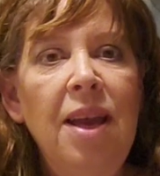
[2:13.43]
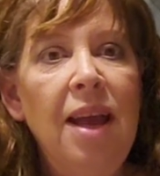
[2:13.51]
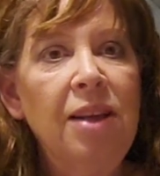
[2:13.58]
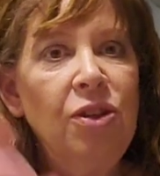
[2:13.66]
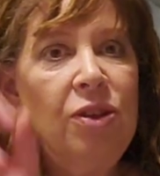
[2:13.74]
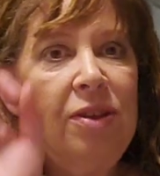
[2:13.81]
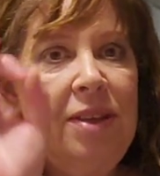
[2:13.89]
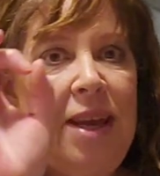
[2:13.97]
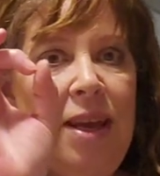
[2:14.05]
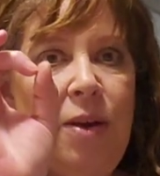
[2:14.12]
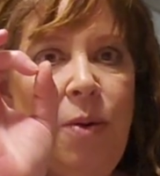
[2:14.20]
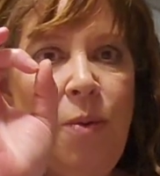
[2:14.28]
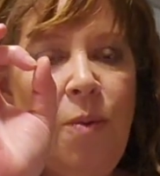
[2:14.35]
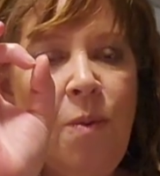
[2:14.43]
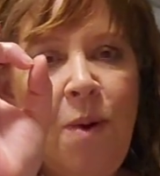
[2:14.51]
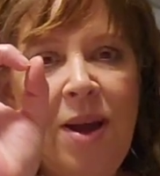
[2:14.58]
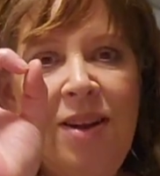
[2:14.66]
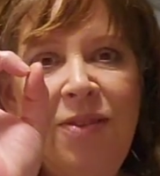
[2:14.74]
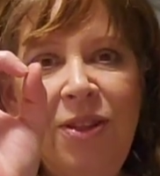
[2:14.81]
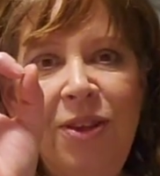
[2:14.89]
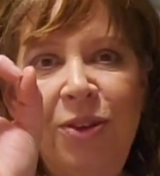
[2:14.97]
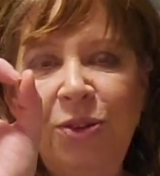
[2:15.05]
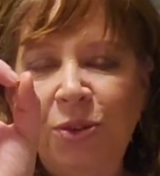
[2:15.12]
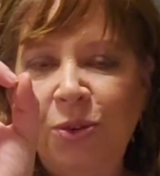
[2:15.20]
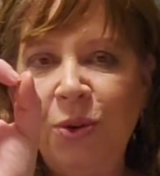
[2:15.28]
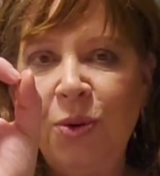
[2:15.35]
and just take one of the little
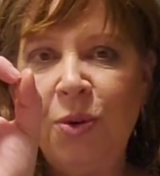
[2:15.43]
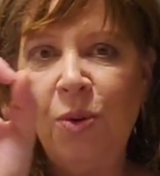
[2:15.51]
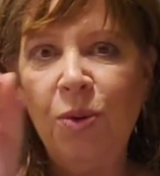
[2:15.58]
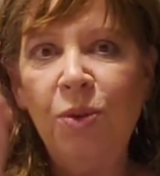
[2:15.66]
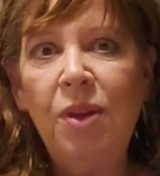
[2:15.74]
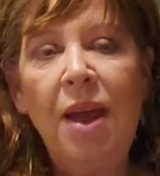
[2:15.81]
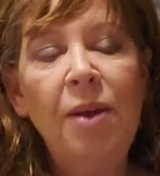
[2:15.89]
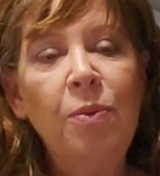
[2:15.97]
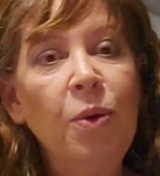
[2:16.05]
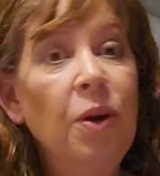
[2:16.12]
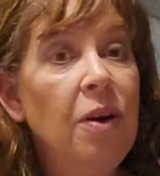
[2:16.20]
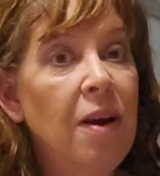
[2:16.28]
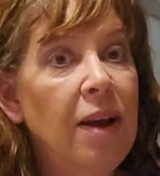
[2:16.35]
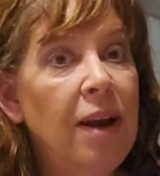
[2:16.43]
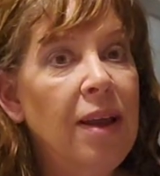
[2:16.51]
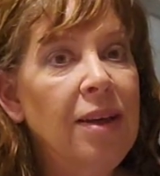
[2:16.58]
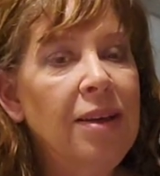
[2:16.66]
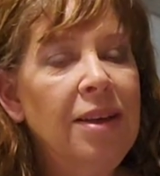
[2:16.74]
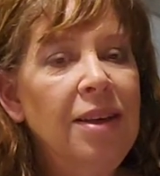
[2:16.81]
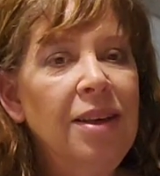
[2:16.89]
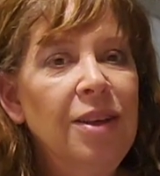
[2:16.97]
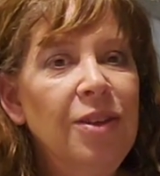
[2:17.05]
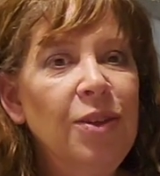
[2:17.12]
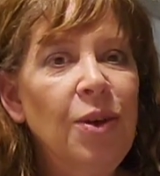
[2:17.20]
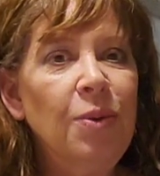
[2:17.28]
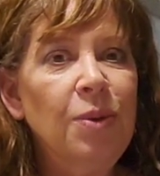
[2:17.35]
circles and work on it.
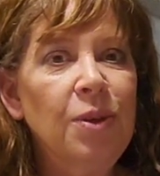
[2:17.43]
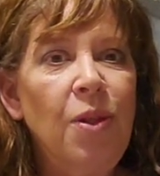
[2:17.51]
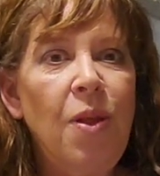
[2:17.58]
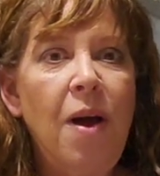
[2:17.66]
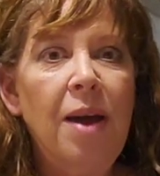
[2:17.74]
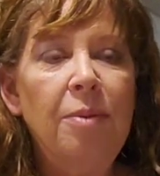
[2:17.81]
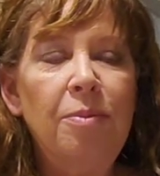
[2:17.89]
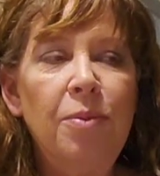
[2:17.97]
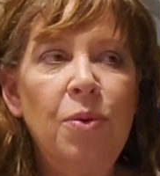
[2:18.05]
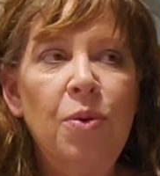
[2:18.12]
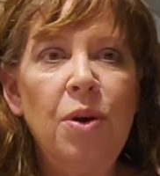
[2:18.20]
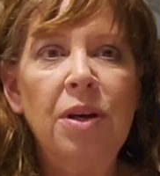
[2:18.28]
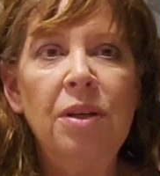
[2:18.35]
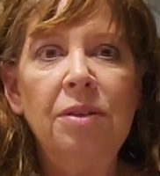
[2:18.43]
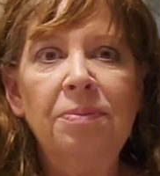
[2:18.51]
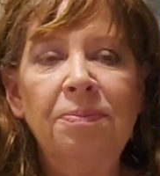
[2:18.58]
So it was a lot more